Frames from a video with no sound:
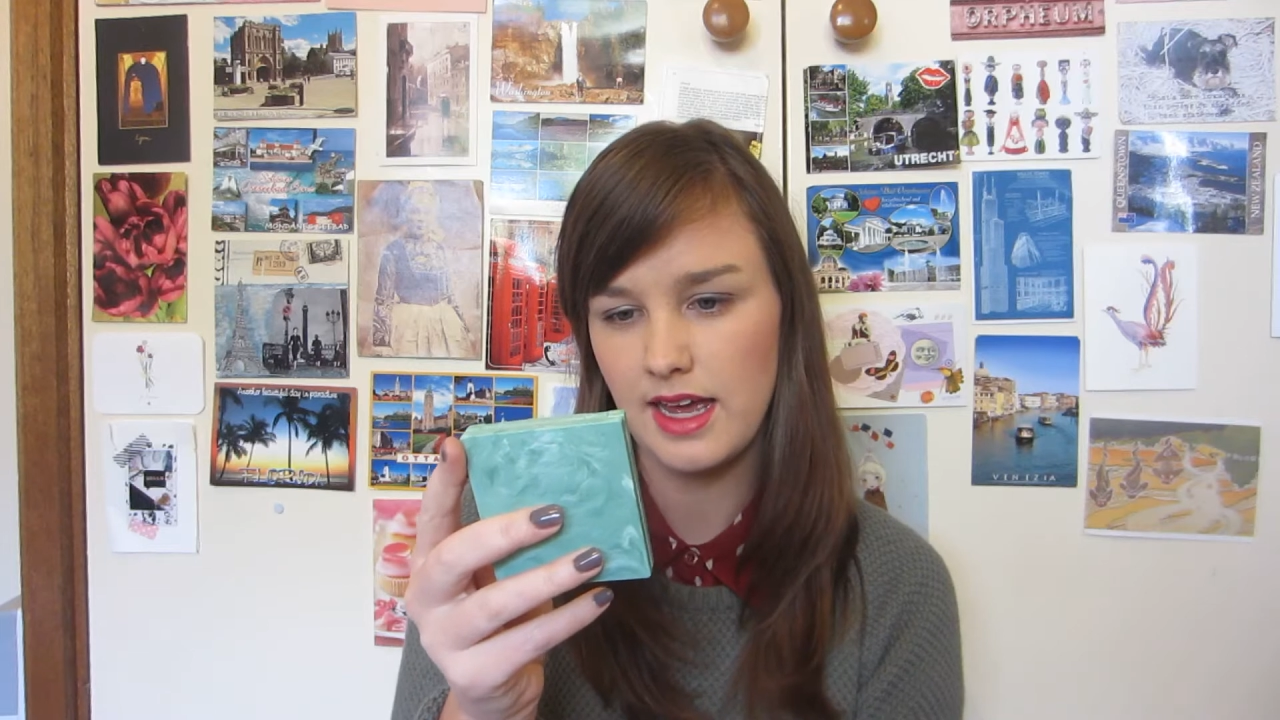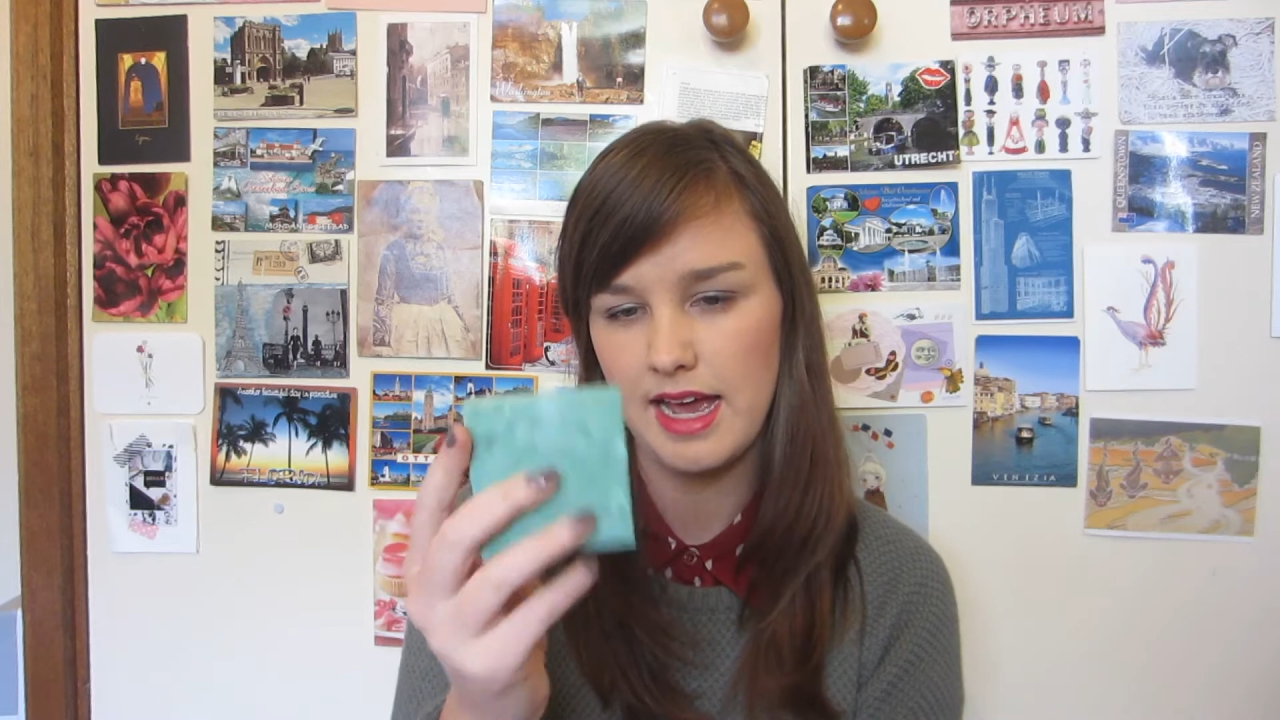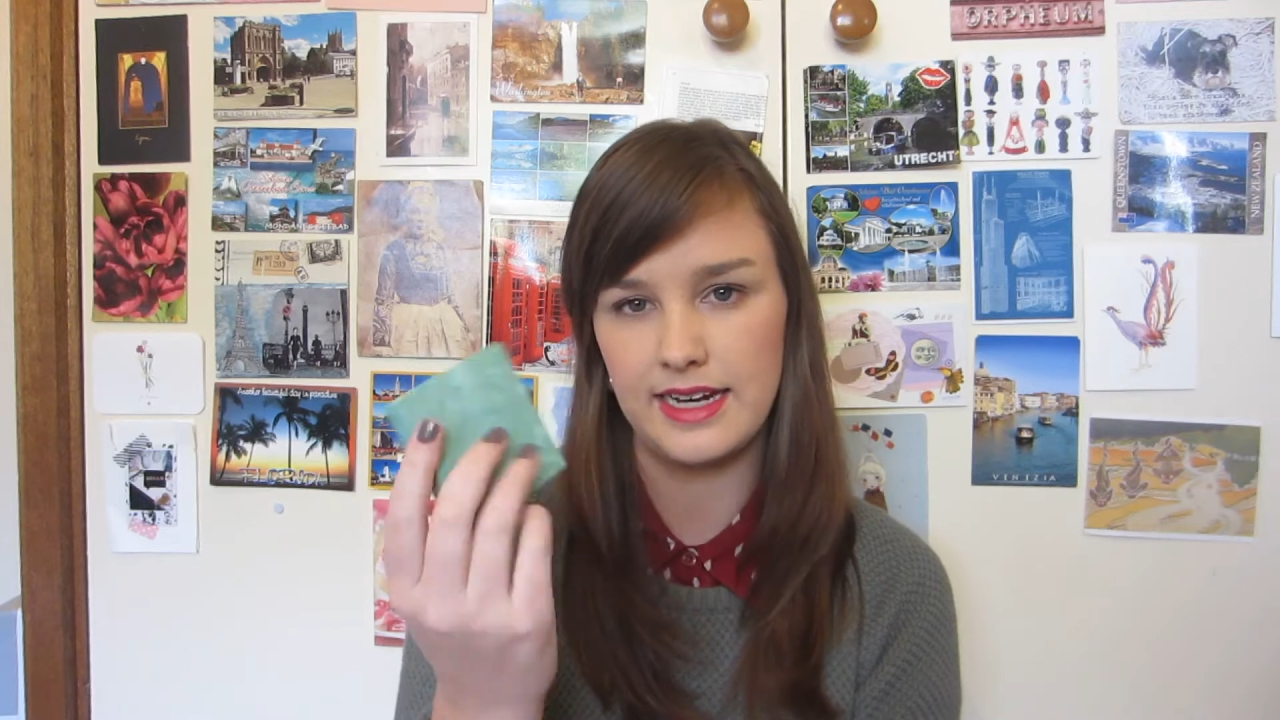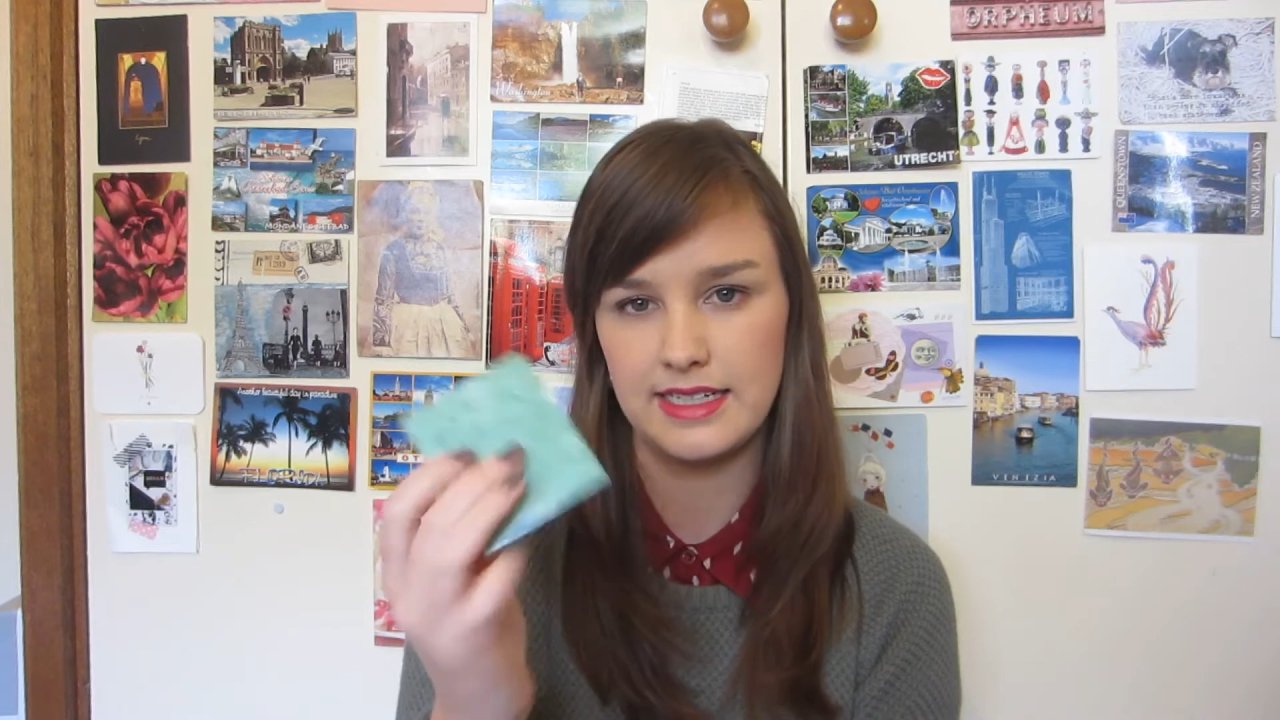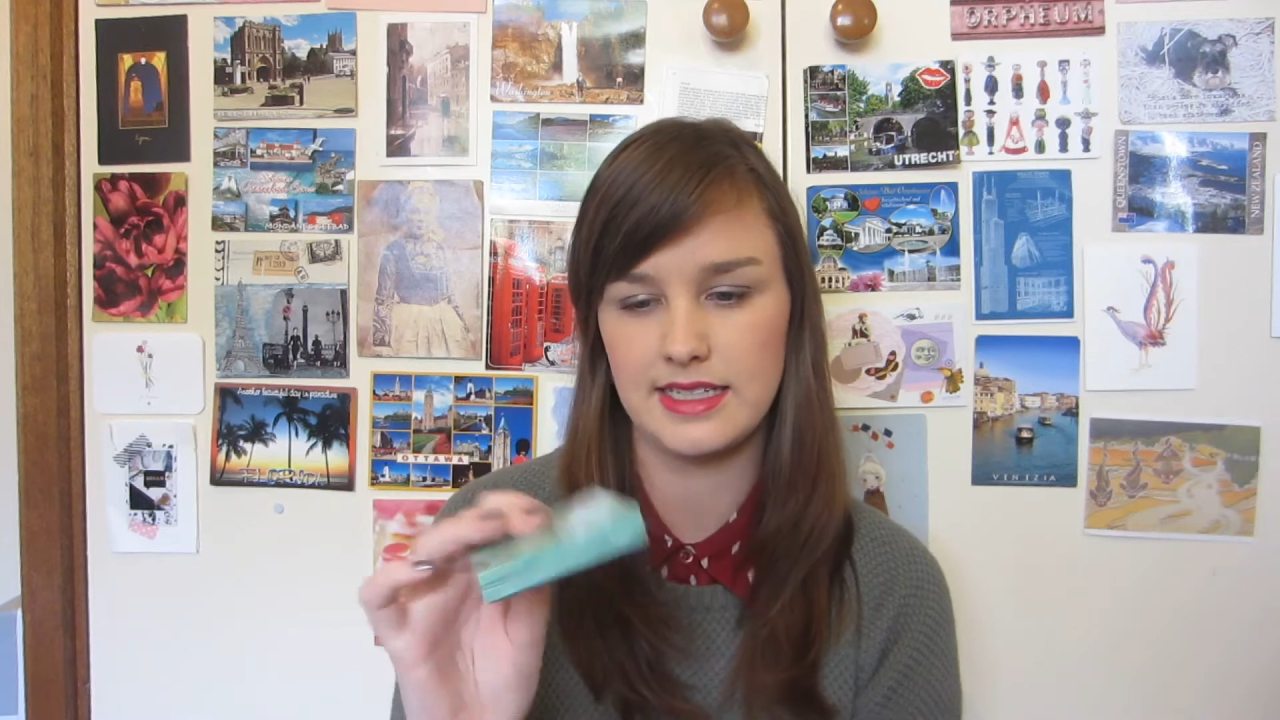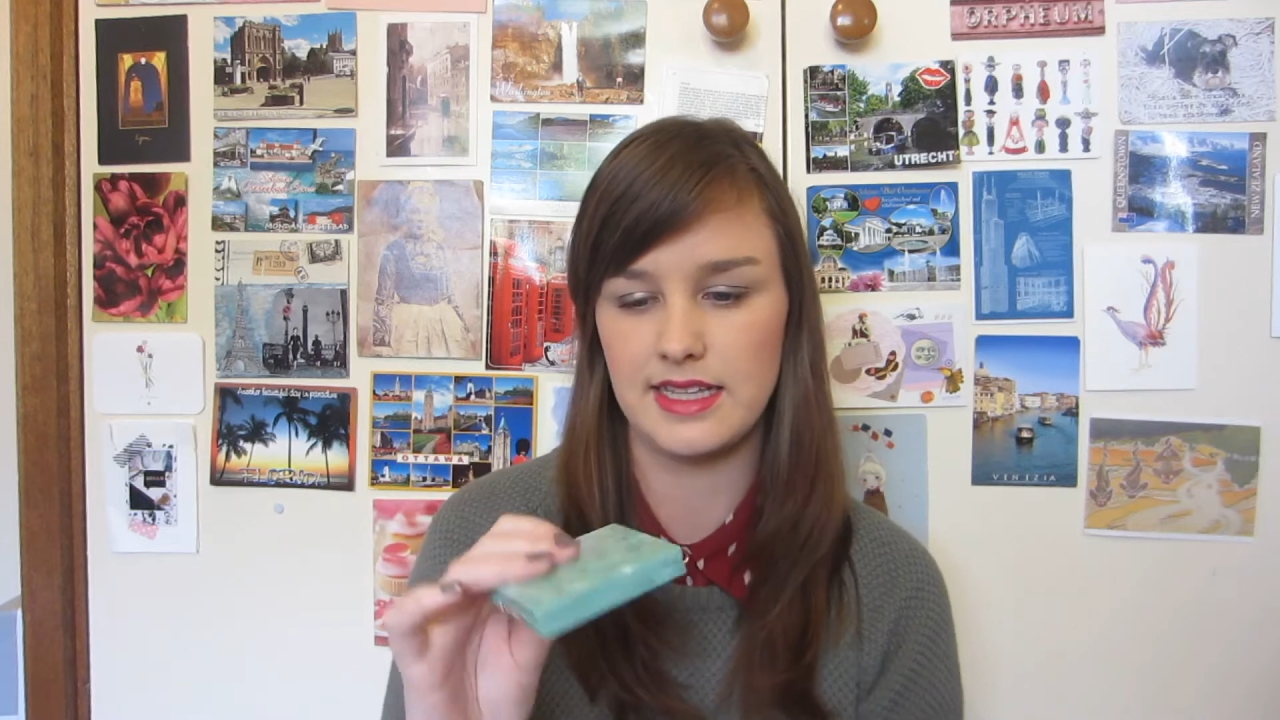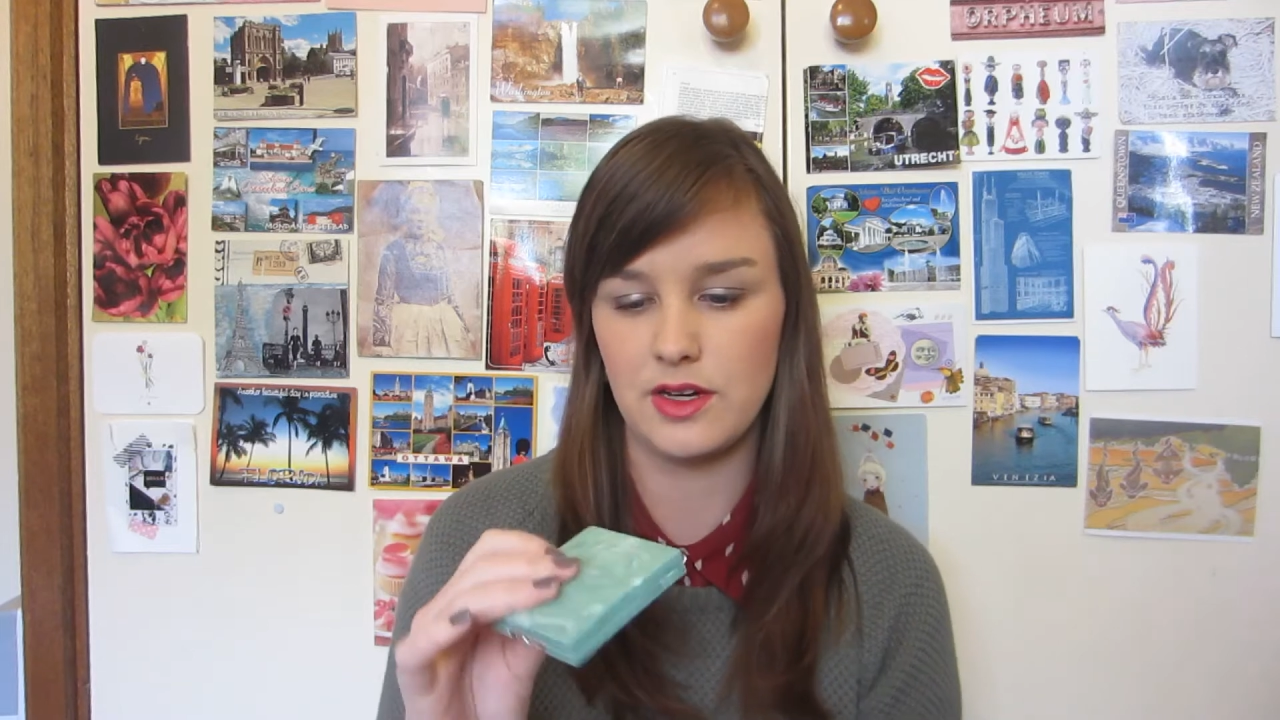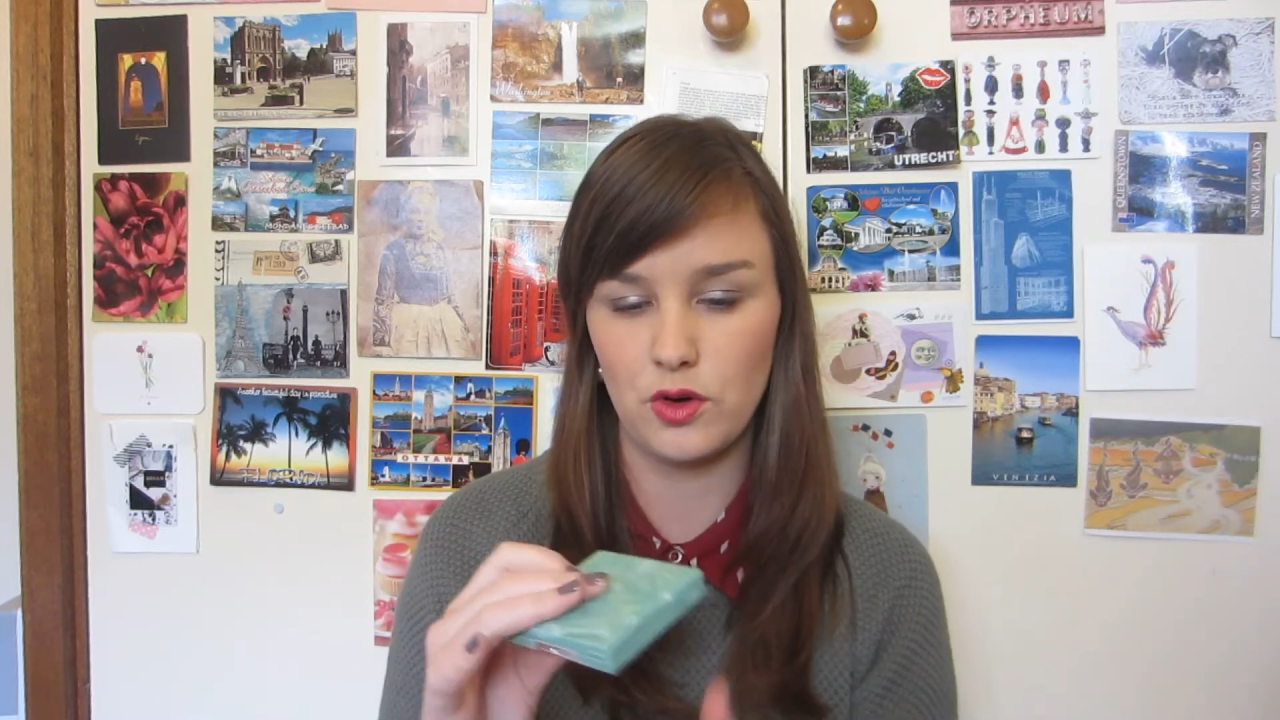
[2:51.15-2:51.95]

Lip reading: and it's the